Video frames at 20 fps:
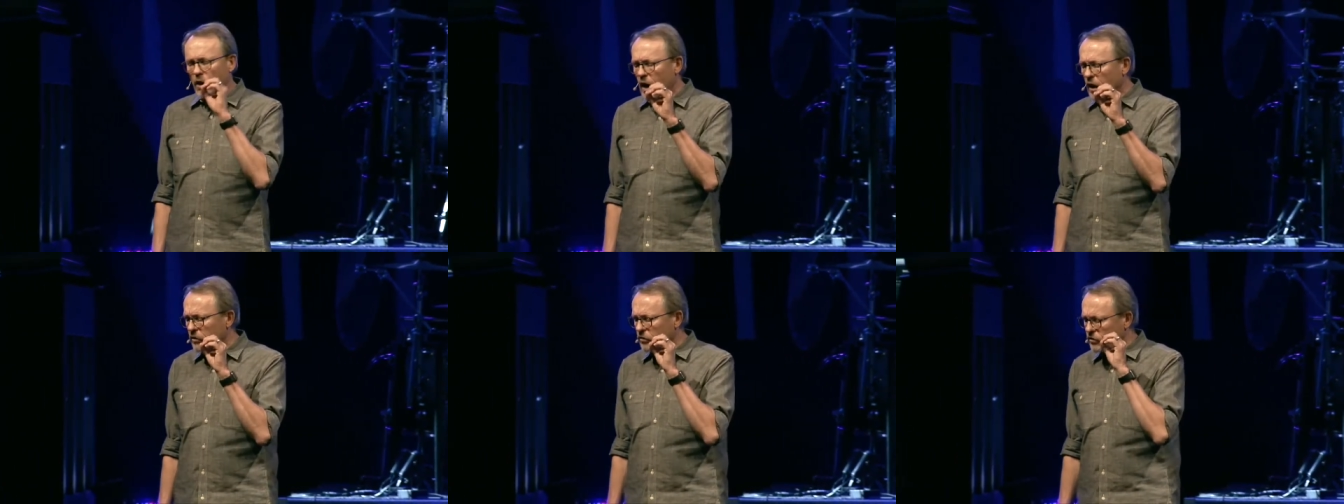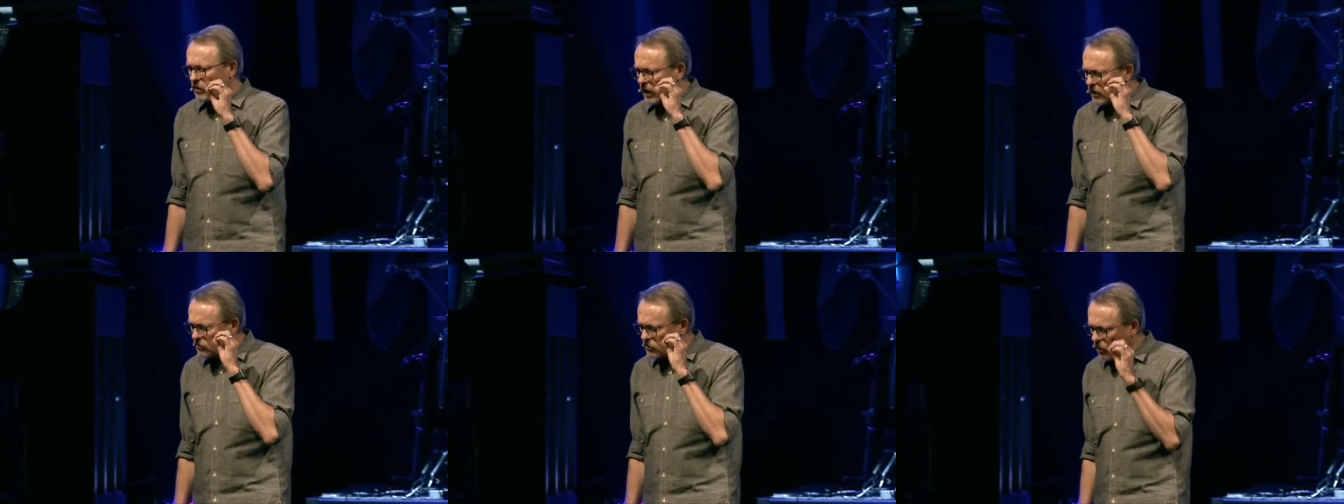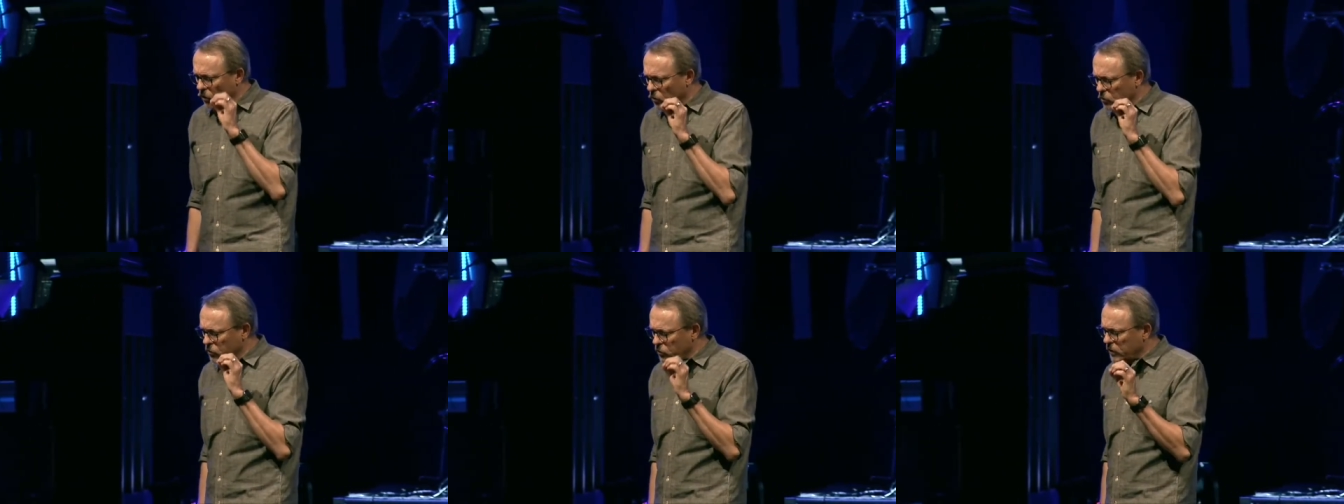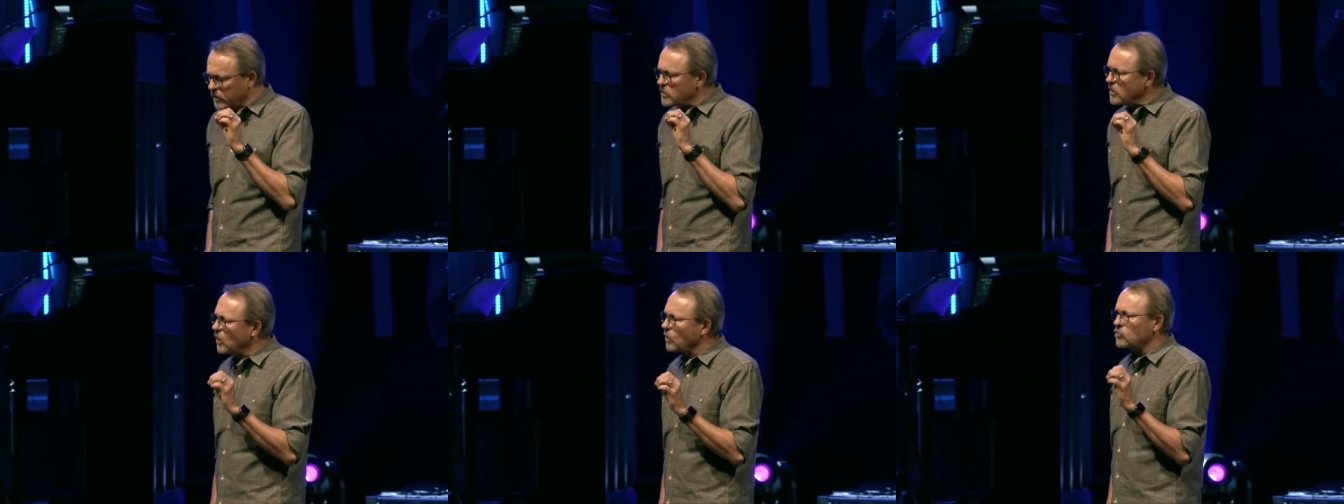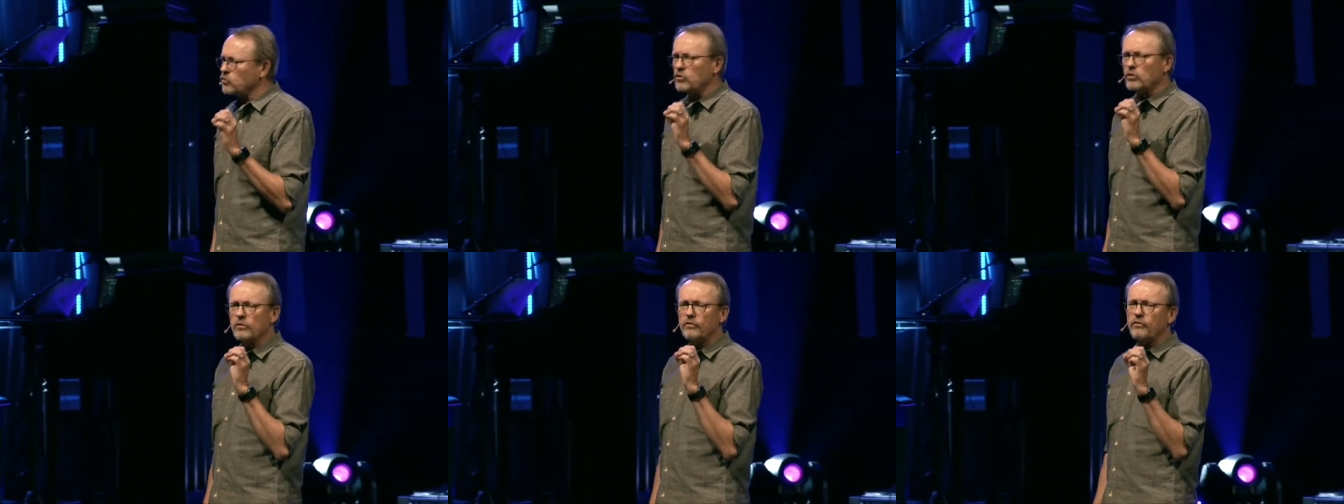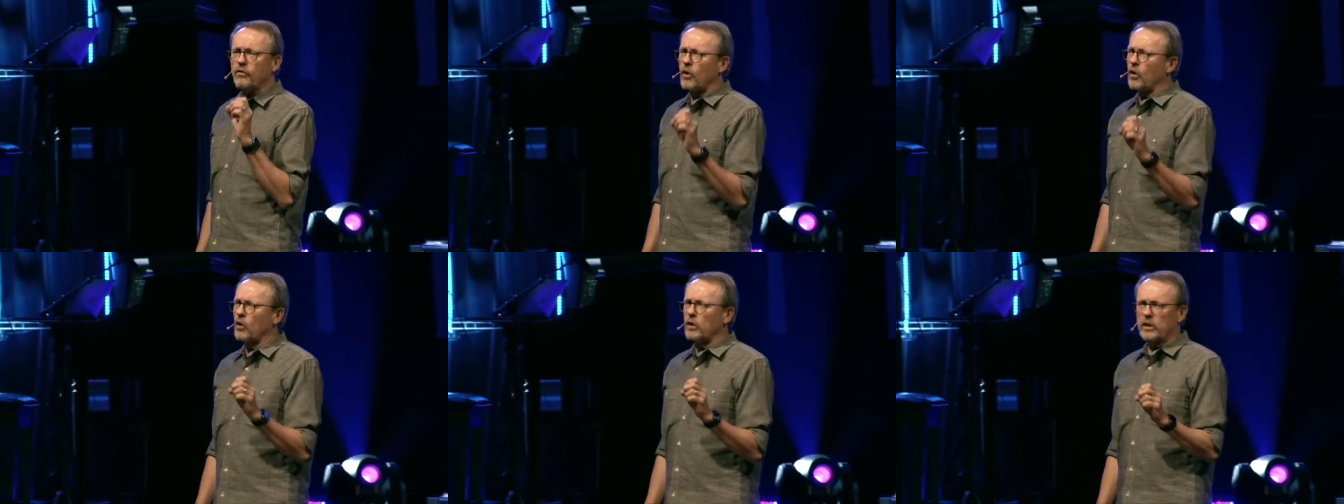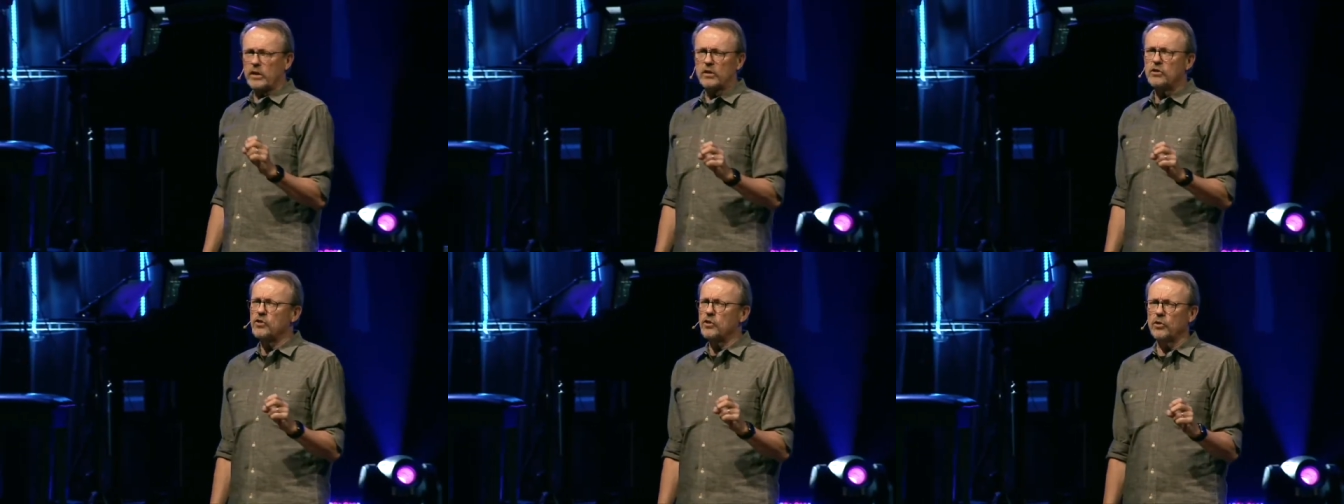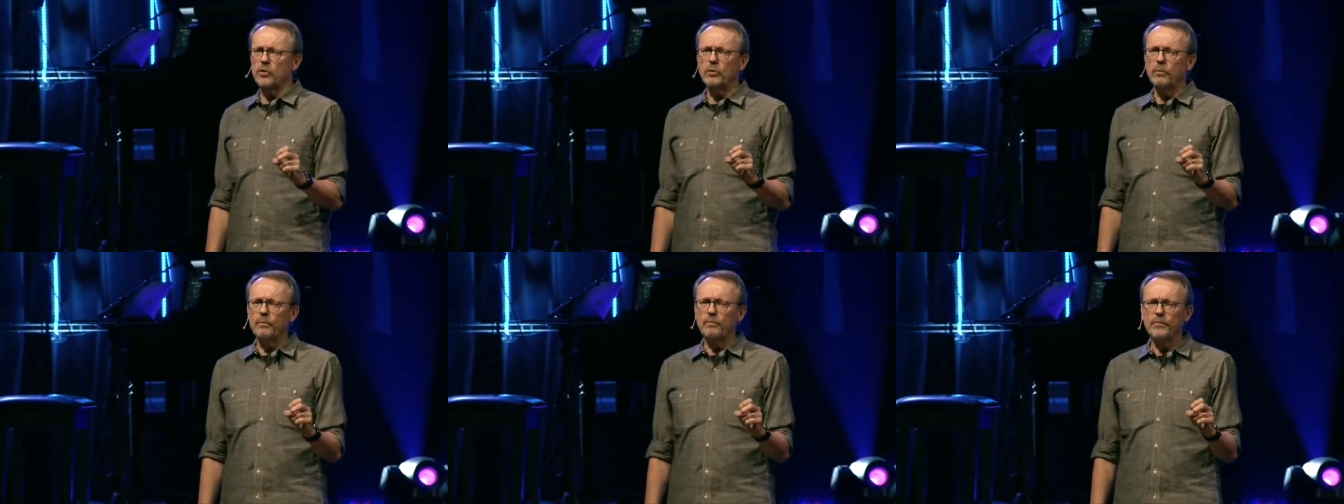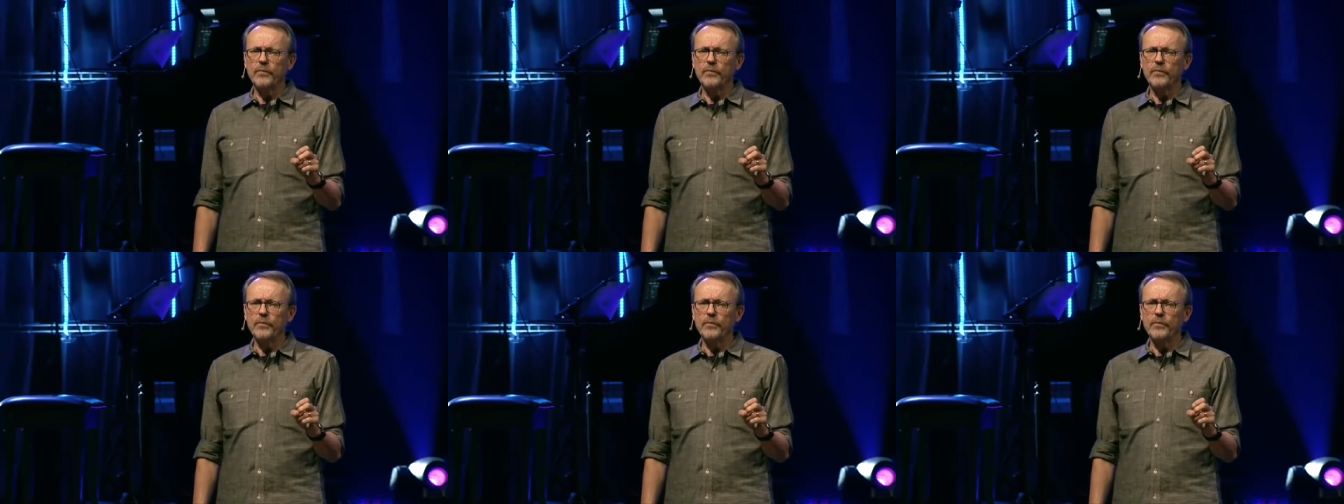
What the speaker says: us as older adults to fall into.